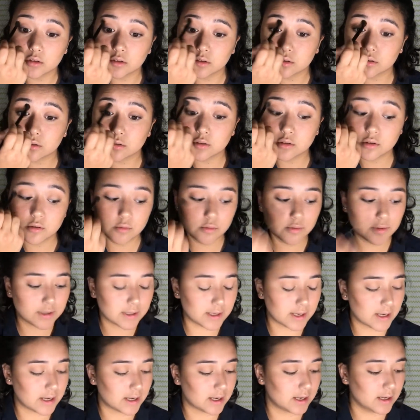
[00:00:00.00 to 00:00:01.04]
So do
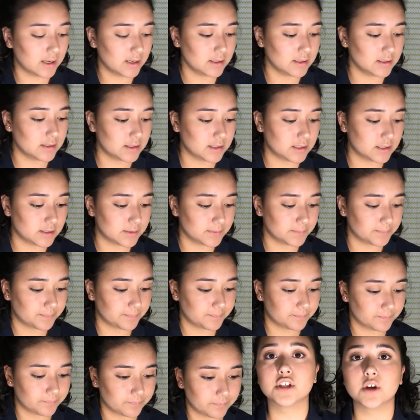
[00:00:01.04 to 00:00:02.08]
that.
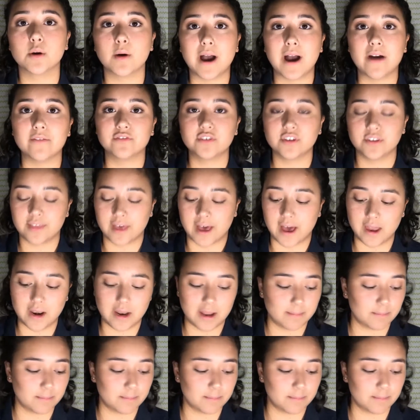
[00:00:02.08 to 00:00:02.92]
So after that,